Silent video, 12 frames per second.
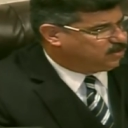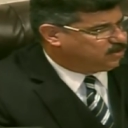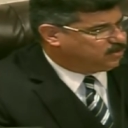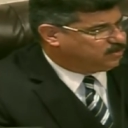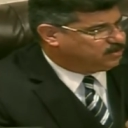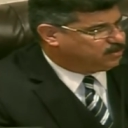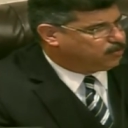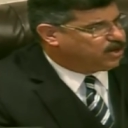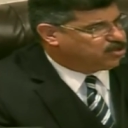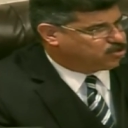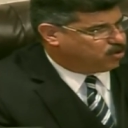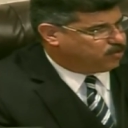uh, the
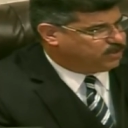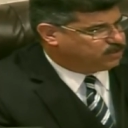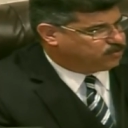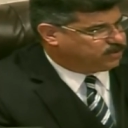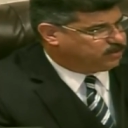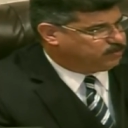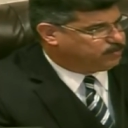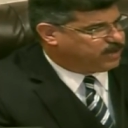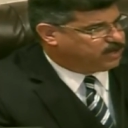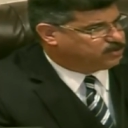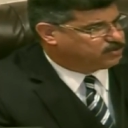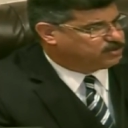ratio between
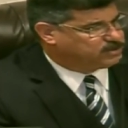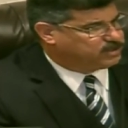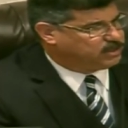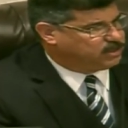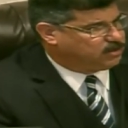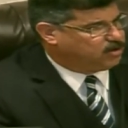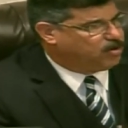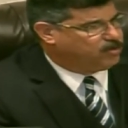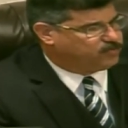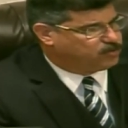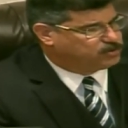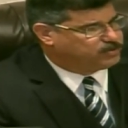patrons and, and law
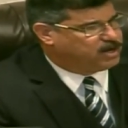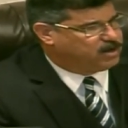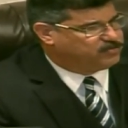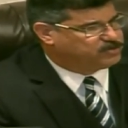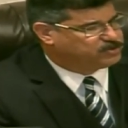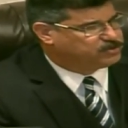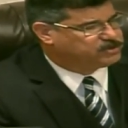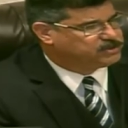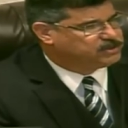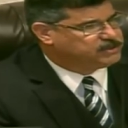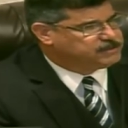enforcement officers.